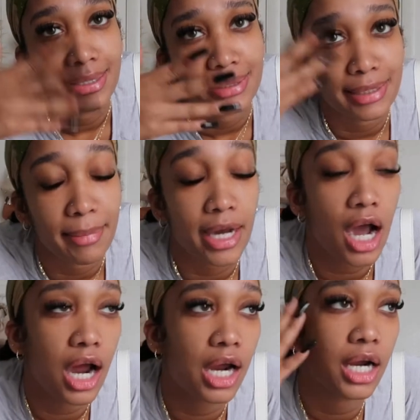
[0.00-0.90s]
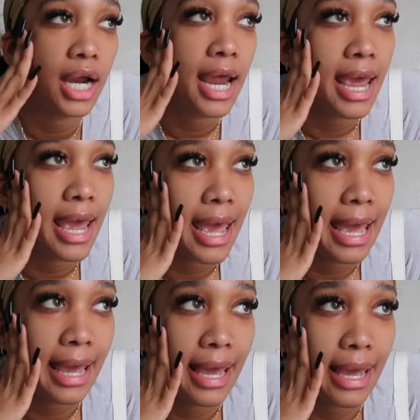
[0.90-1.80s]
is in my car.
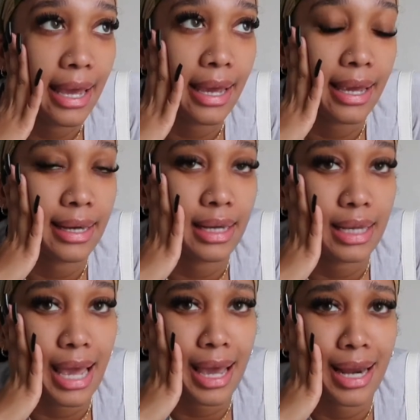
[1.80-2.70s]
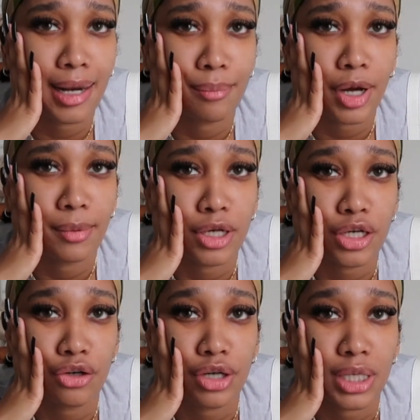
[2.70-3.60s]
And yeah, and I'm probably
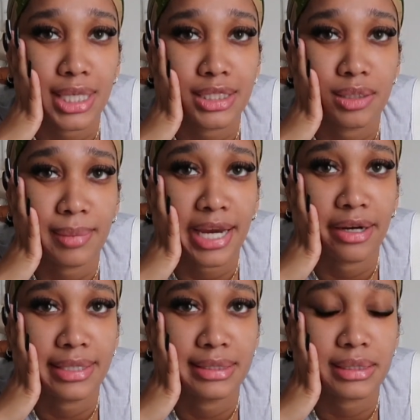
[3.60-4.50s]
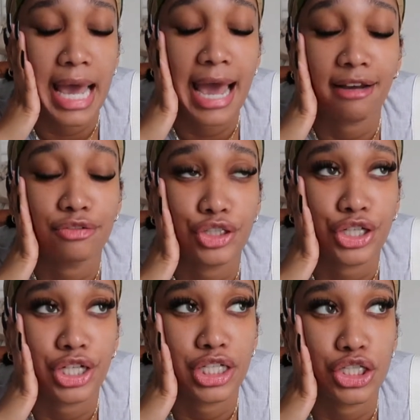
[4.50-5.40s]
gonna run like some errands
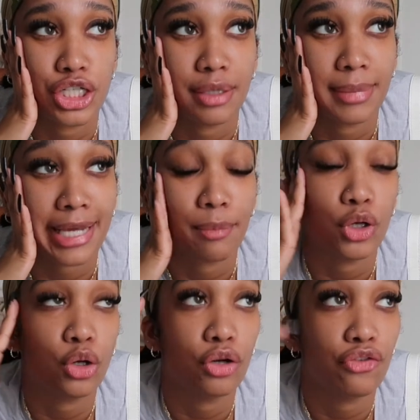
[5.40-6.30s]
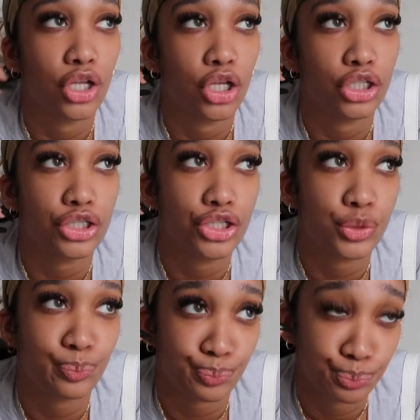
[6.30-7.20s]
after the gym. Like I'm gonna go to for
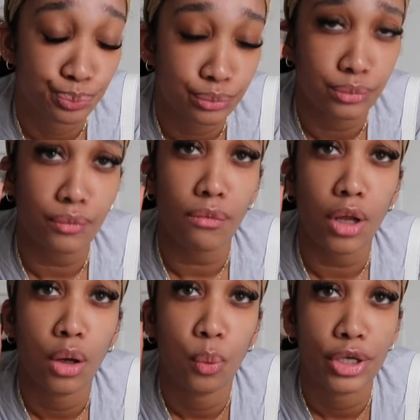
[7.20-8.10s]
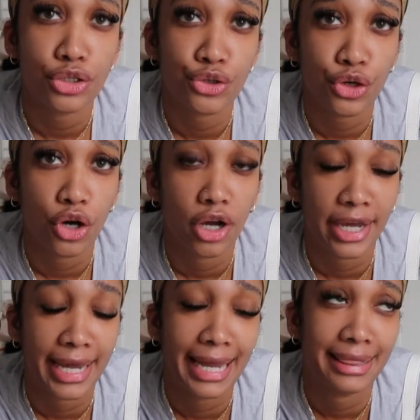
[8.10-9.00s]
lunch with
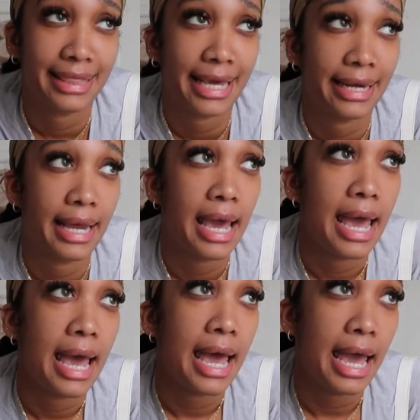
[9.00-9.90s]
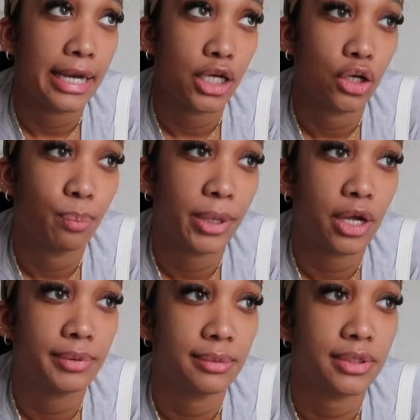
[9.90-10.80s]
Troy and then I need to pick
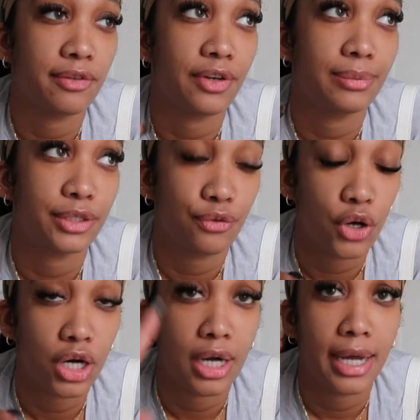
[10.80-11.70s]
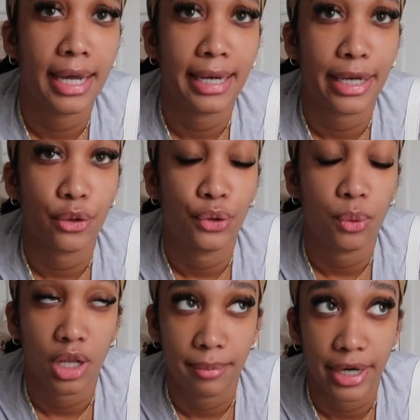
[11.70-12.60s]
up some stuff from Sephora and I go to
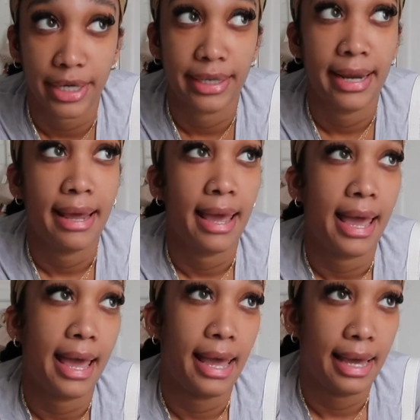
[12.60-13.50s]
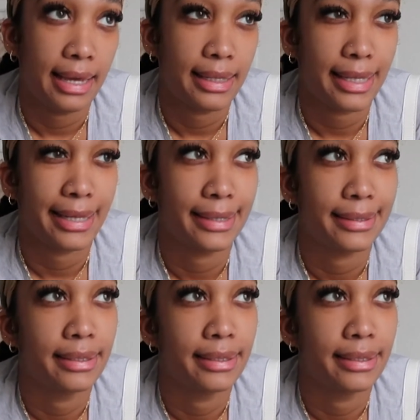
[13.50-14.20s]
Walmart and like